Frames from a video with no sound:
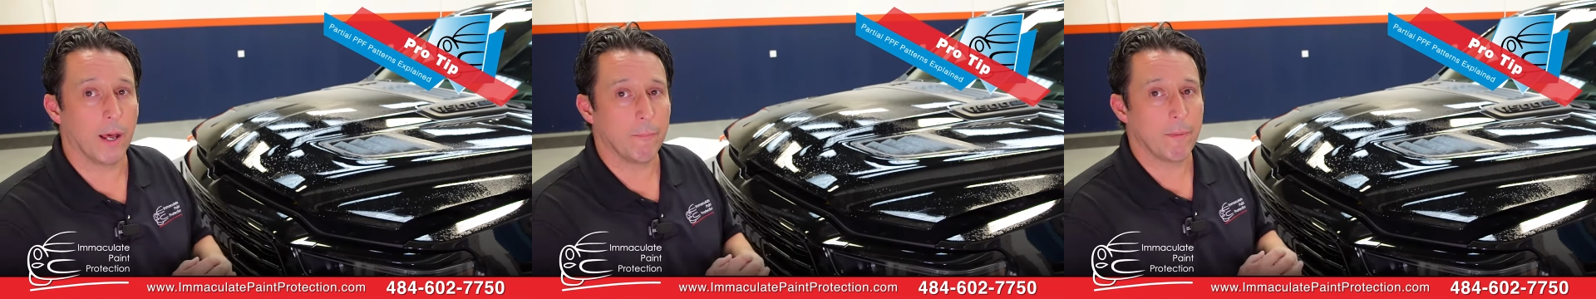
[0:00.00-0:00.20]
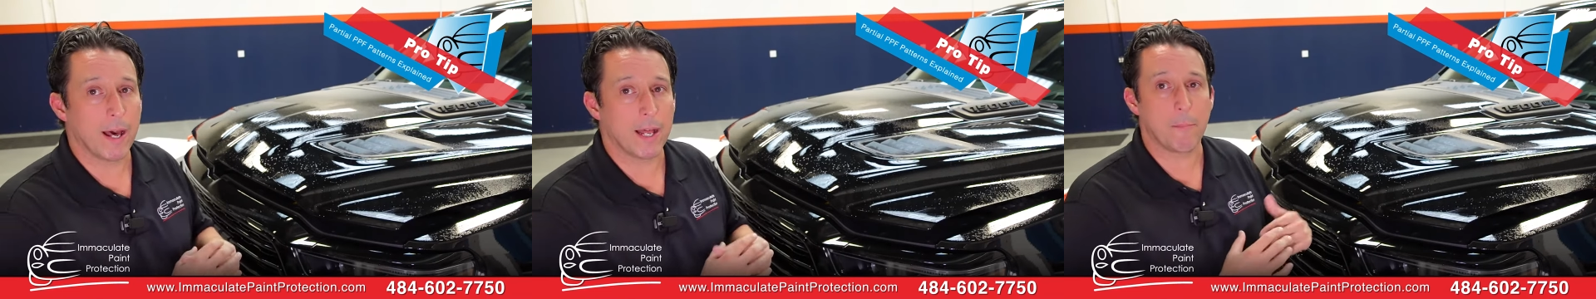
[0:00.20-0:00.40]

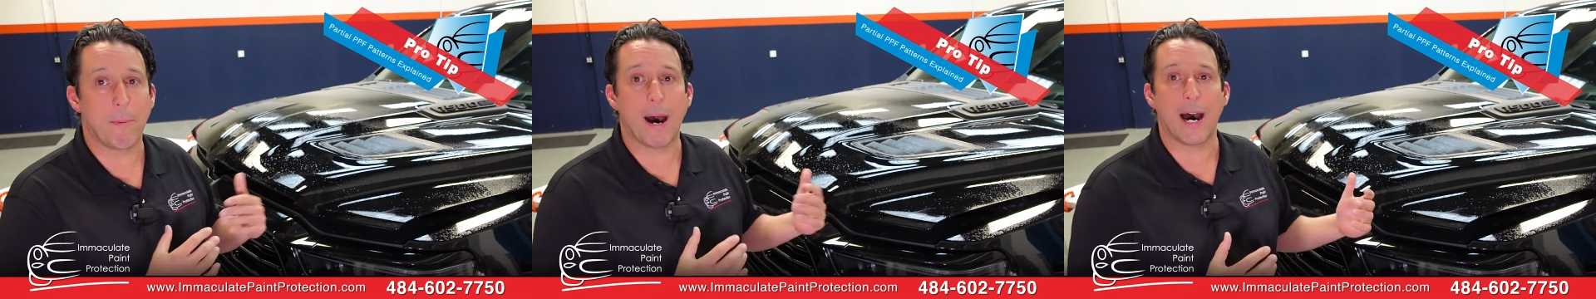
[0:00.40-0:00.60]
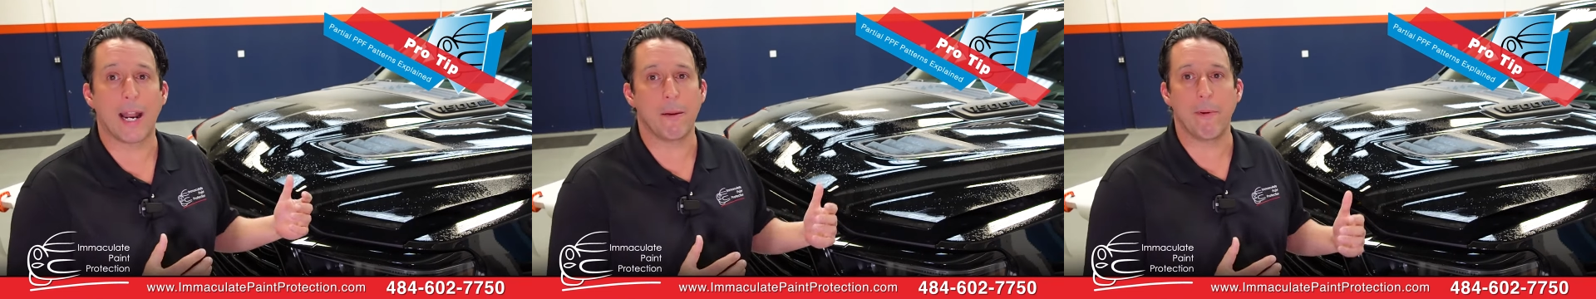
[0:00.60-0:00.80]
I'm not a
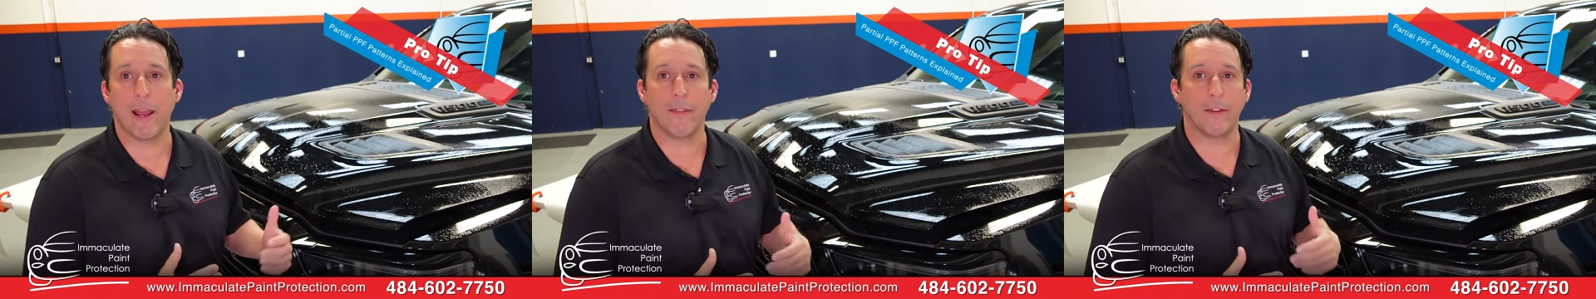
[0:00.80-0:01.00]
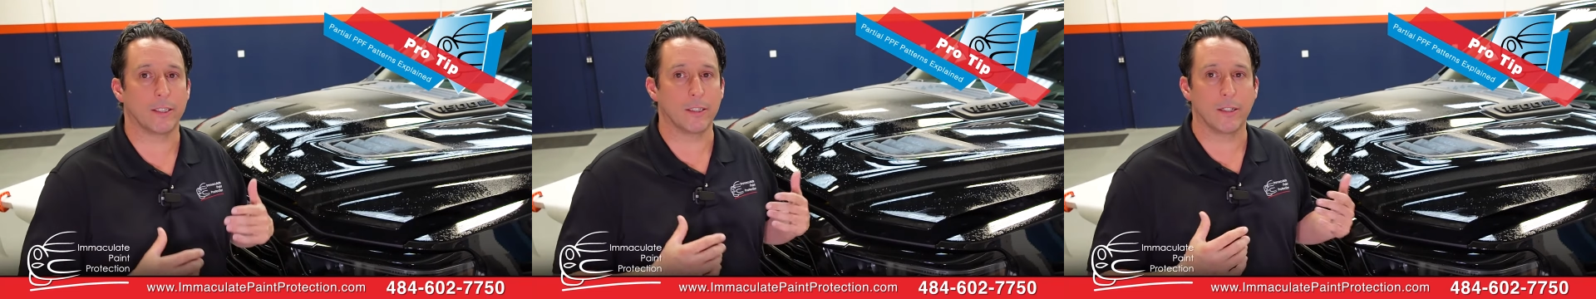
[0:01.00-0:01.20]
body
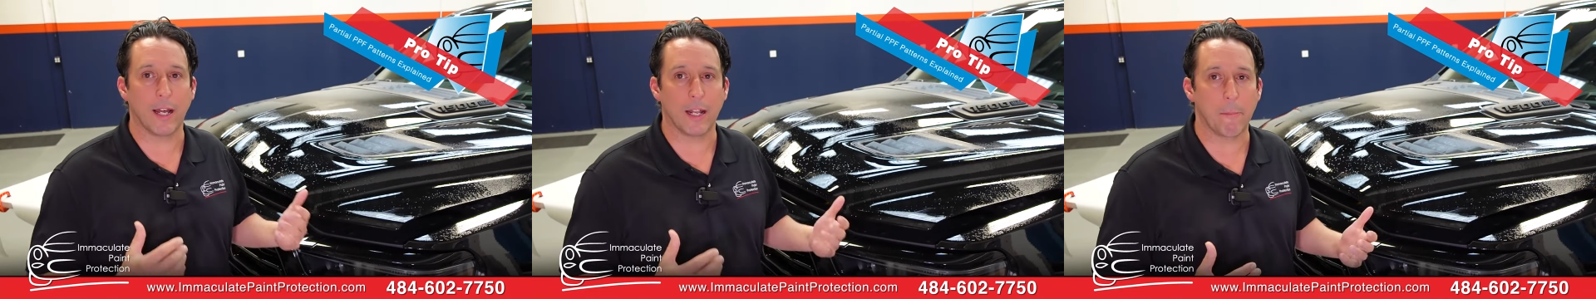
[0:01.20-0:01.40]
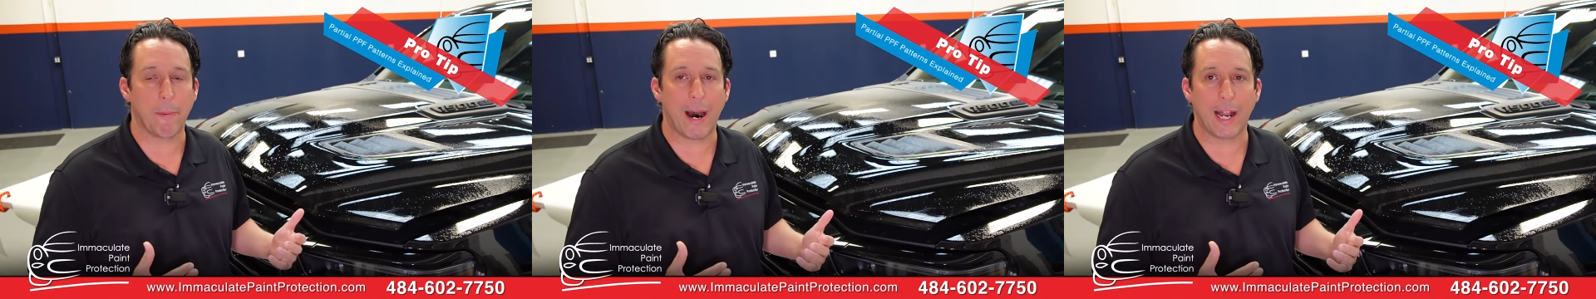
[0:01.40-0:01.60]
man. This is
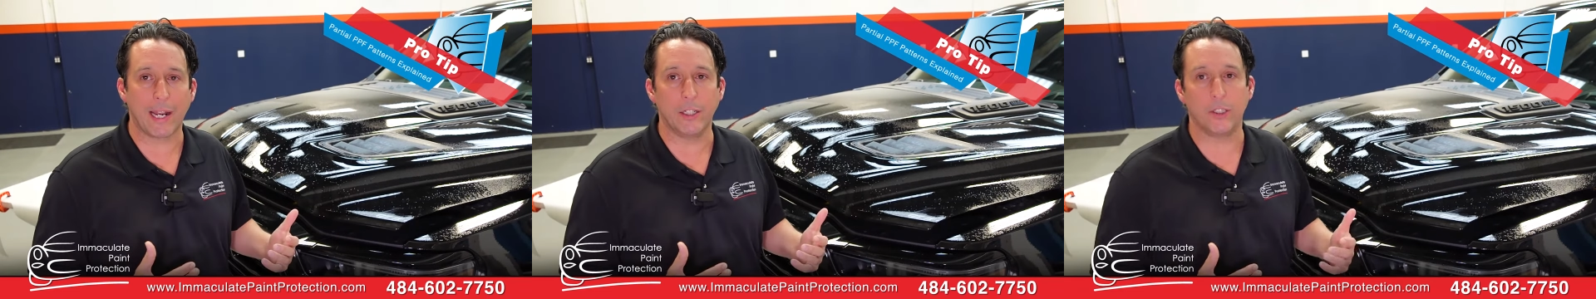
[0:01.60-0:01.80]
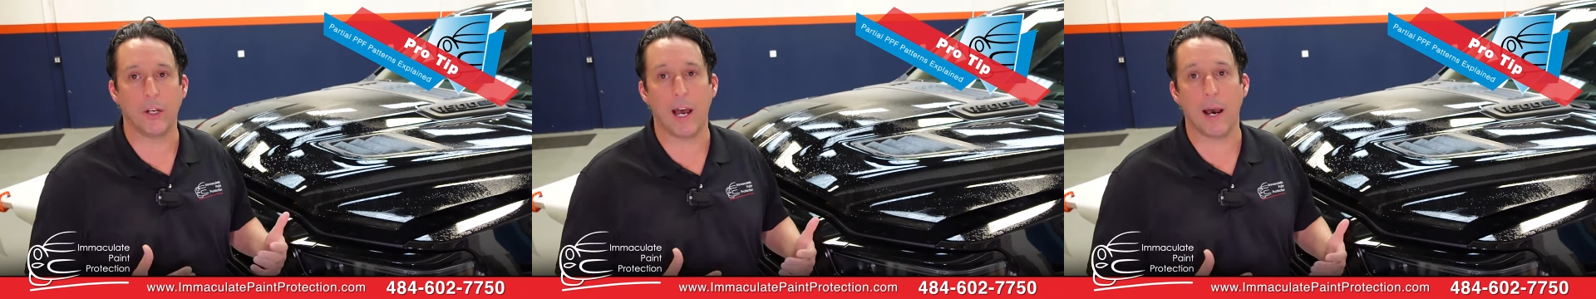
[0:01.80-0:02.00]
not a
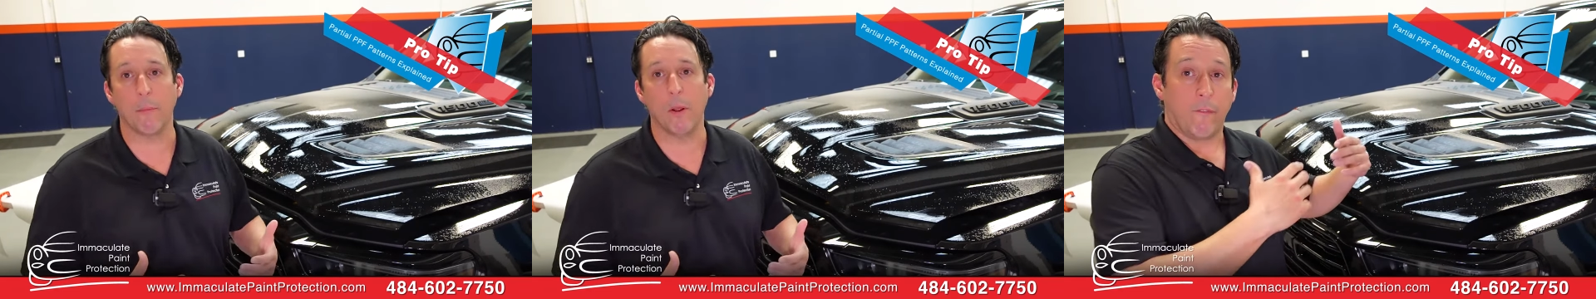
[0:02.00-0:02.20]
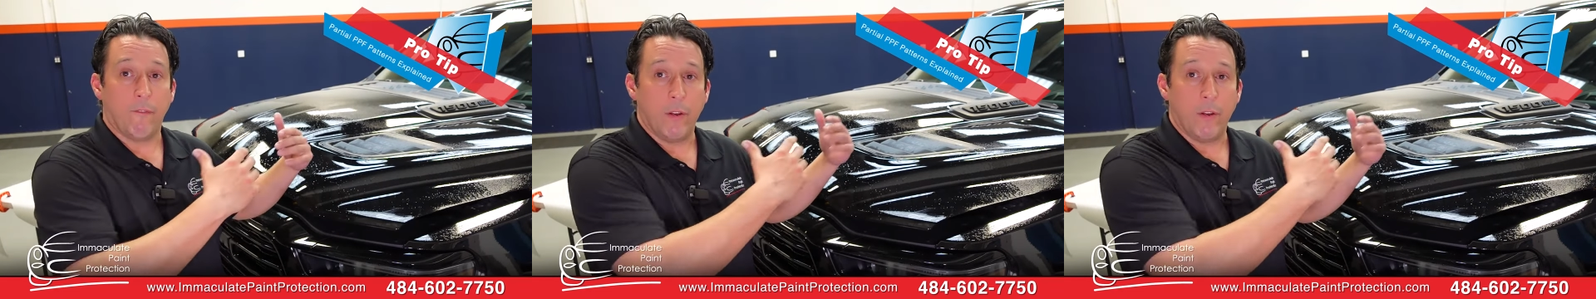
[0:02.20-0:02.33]
body shop.